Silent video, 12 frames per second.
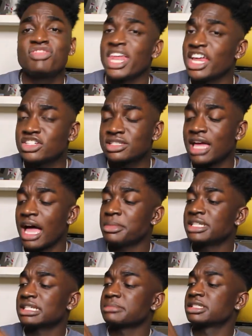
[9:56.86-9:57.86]
Then I just got
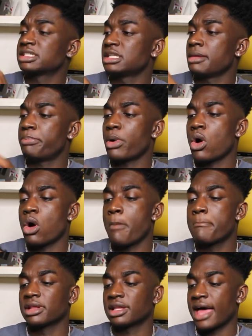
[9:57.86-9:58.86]
me some
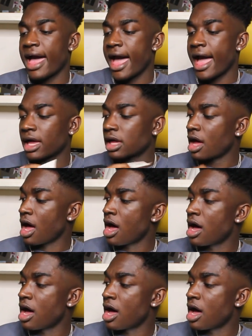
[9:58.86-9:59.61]
simple black